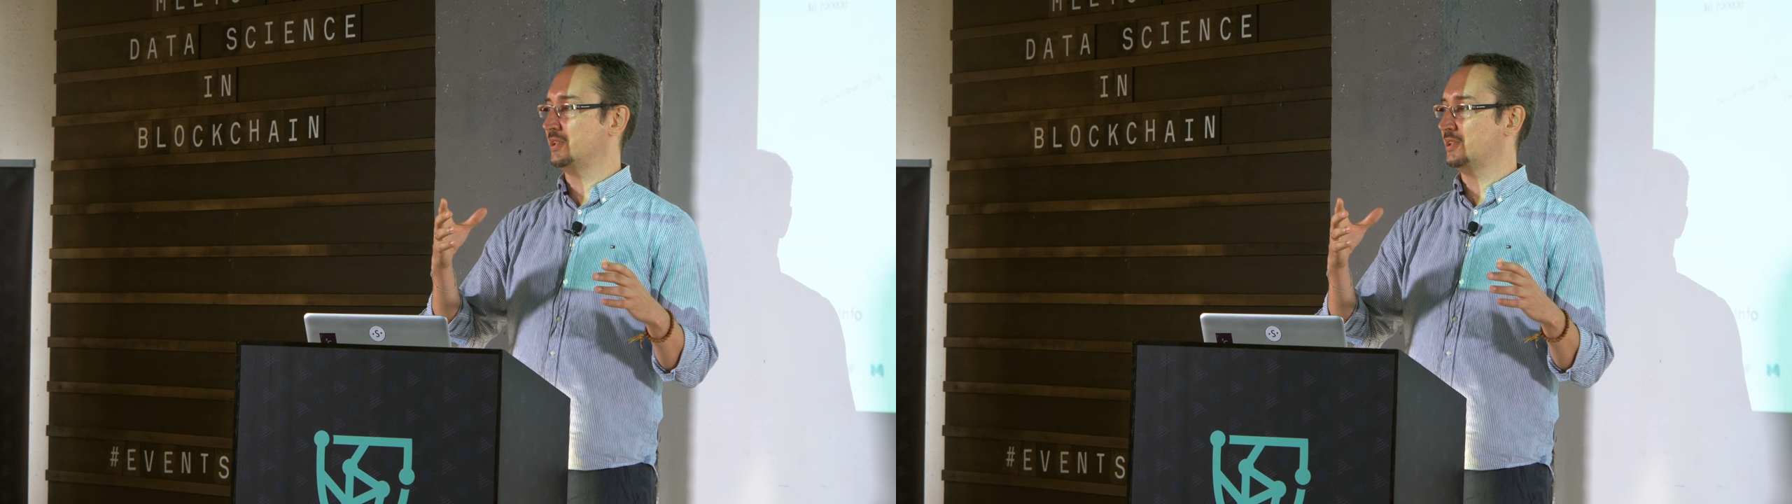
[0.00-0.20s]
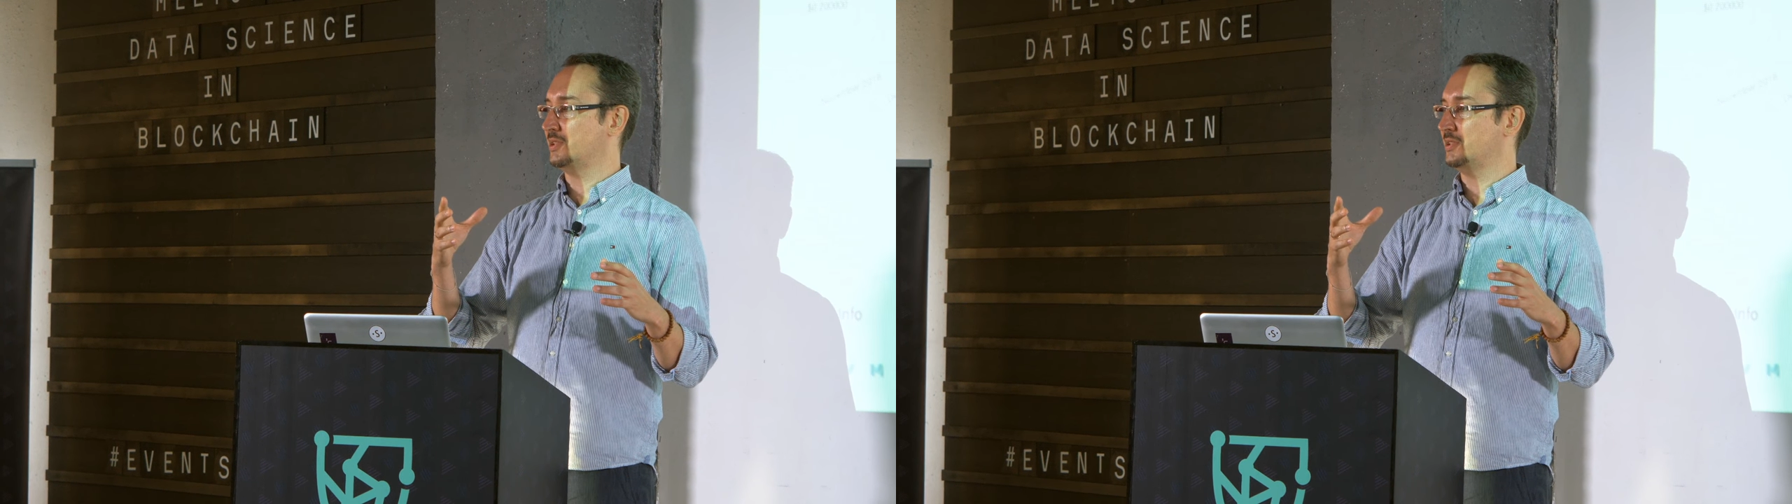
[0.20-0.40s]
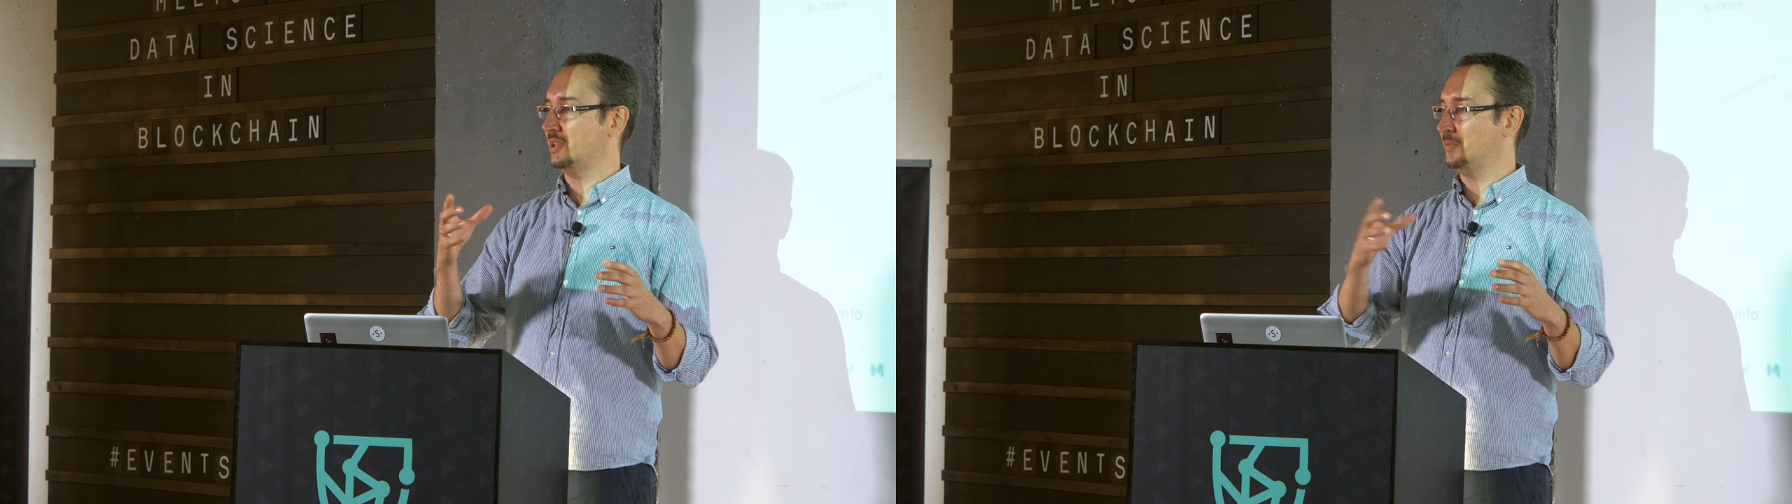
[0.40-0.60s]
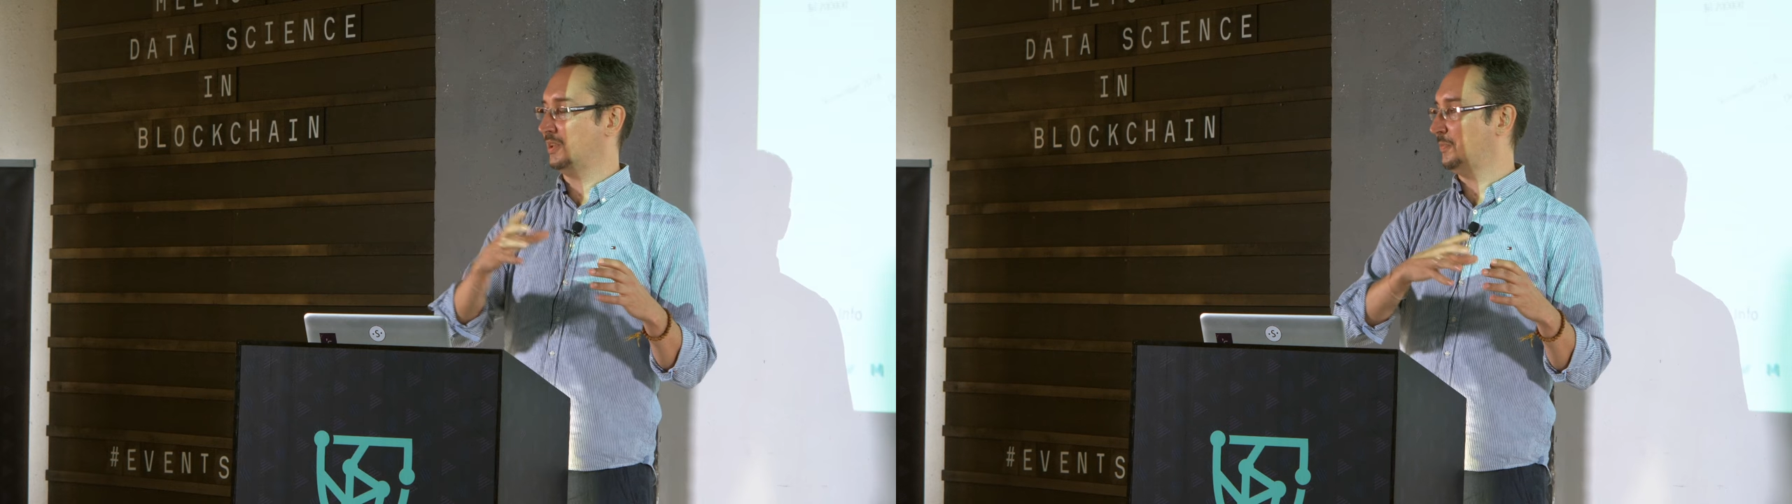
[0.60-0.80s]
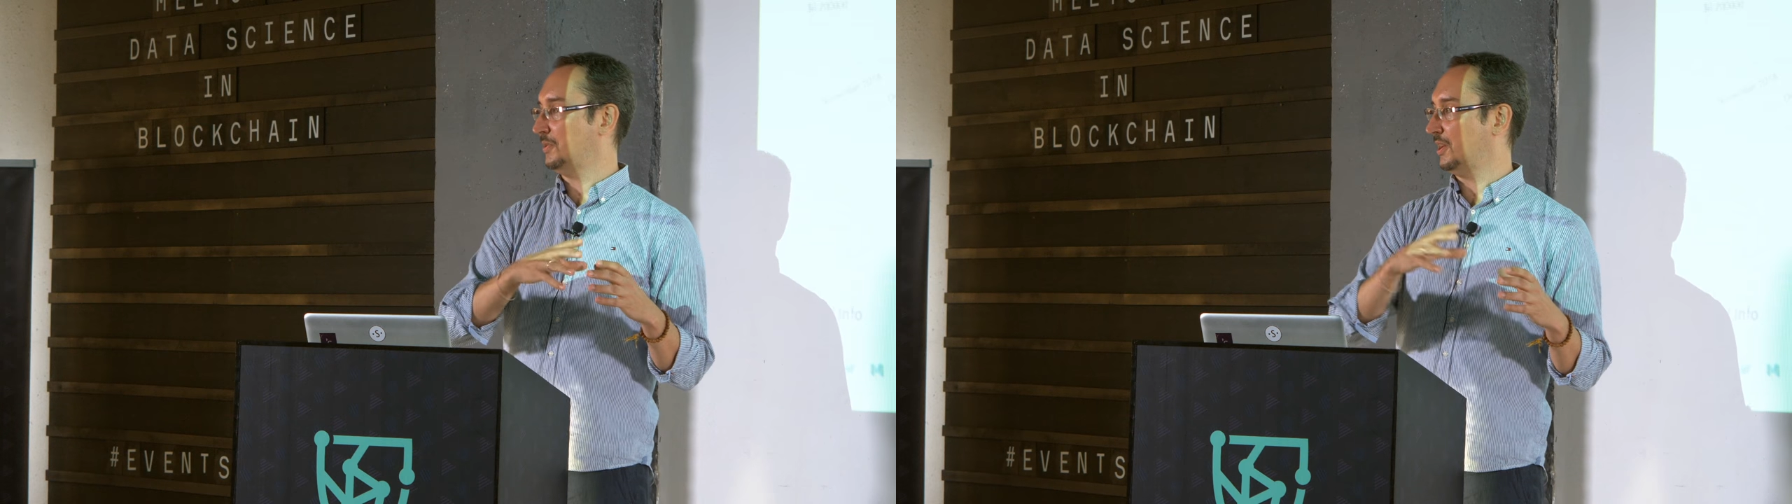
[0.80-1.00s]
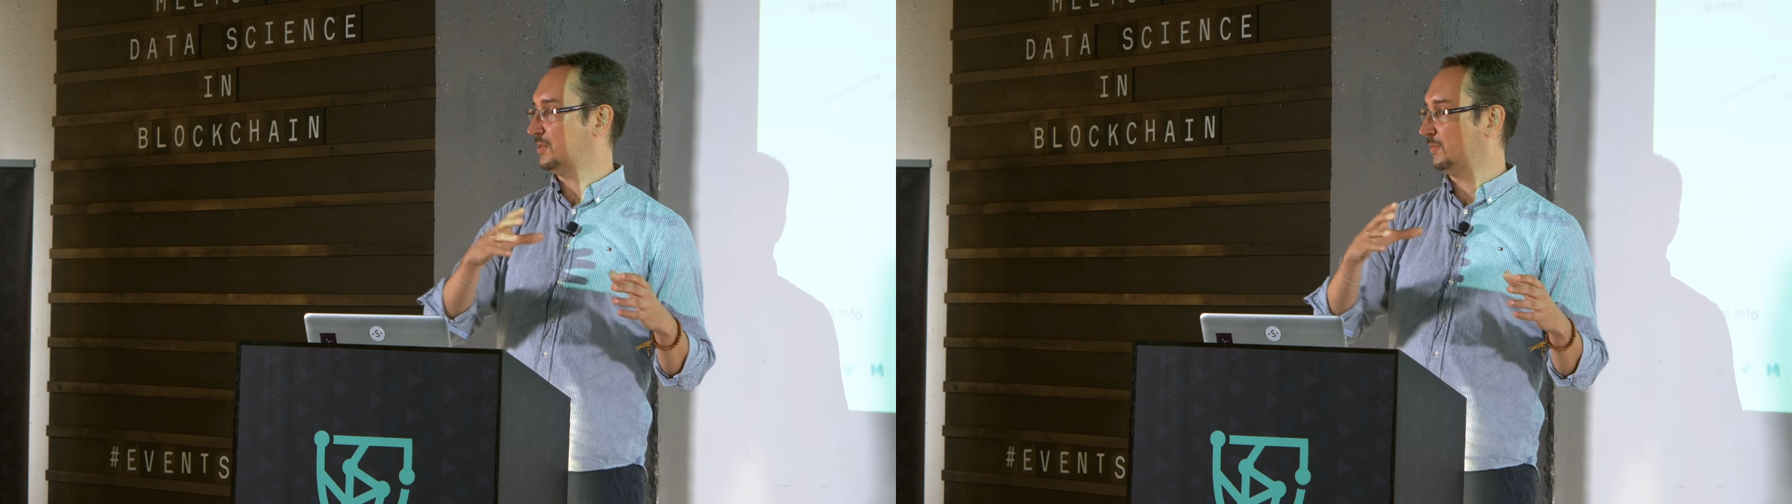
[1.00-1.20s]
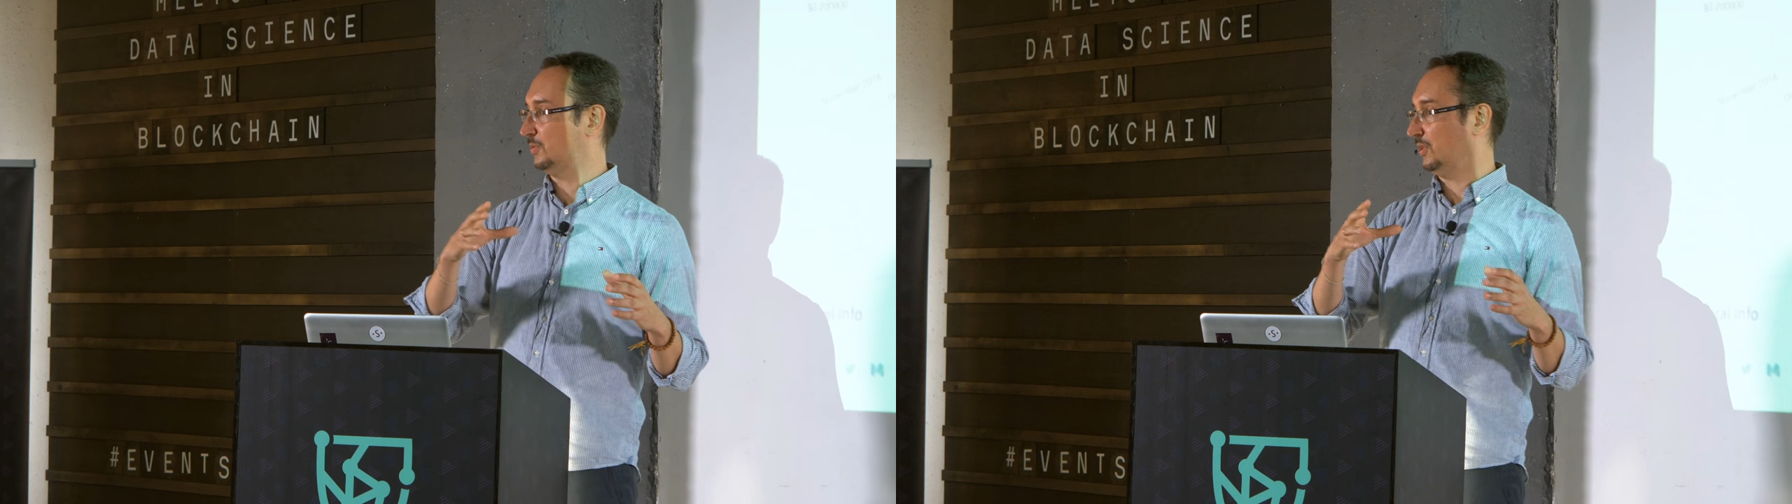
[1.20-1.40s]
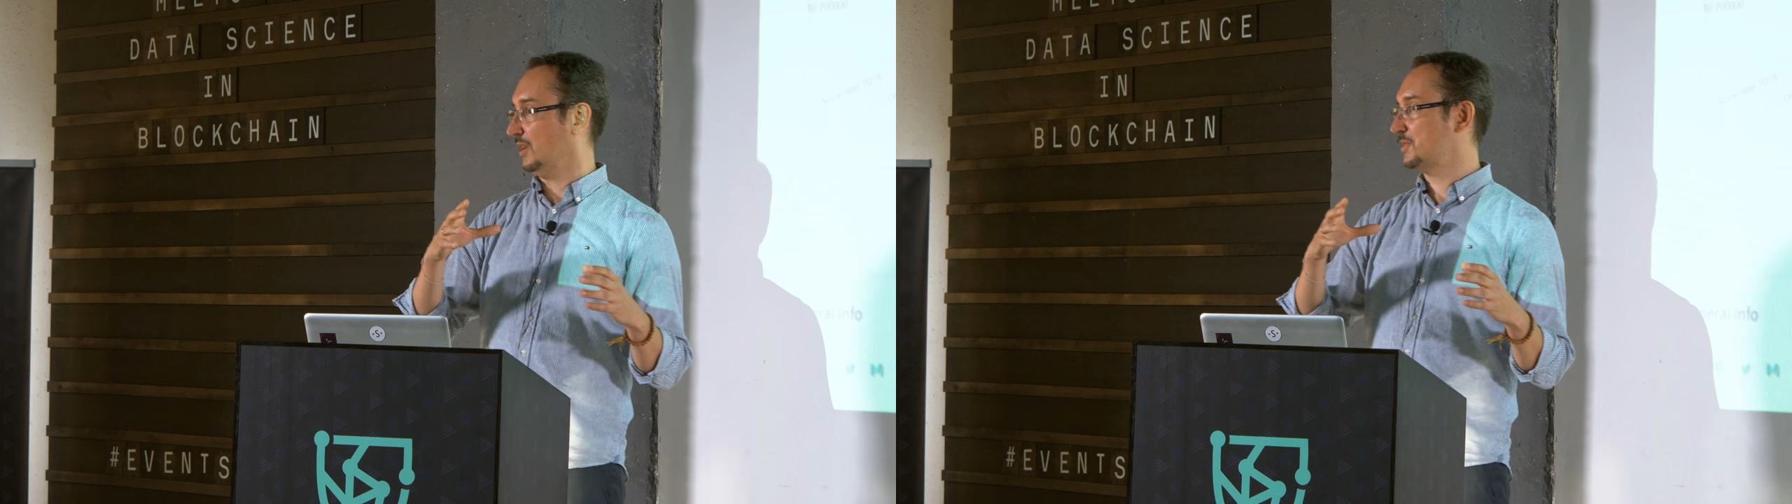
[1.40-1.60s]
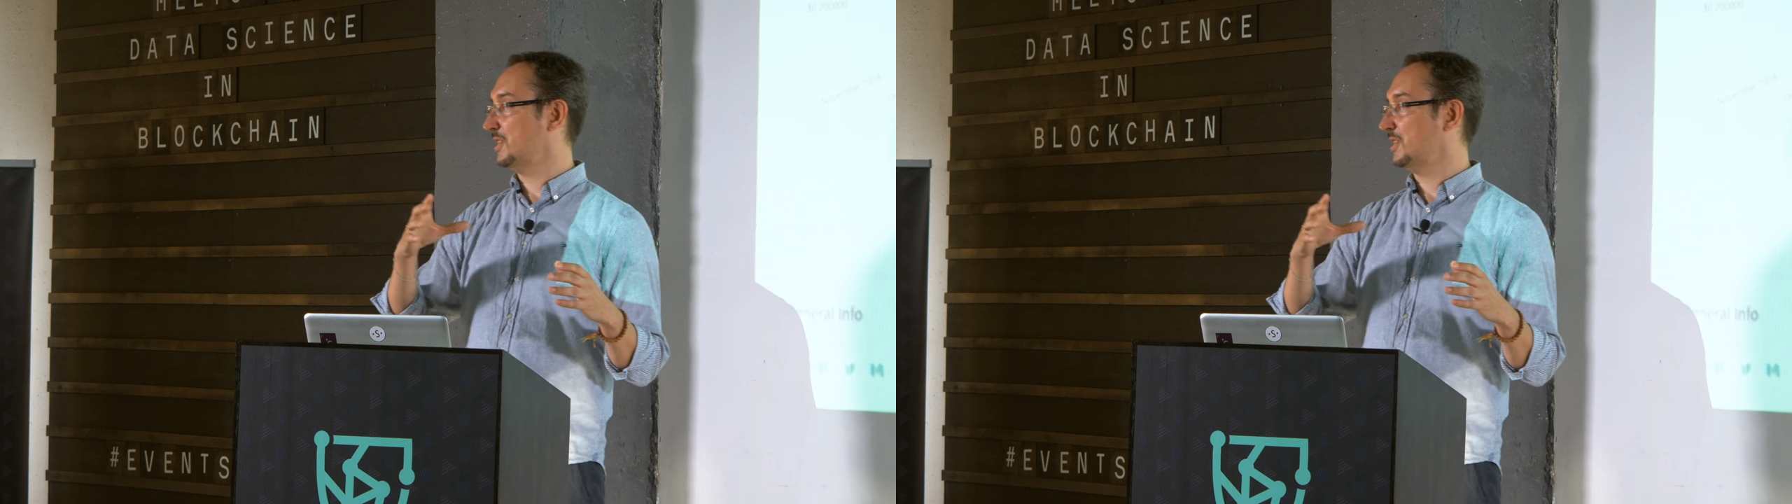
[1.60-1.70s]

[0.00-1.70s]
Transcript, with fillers: not in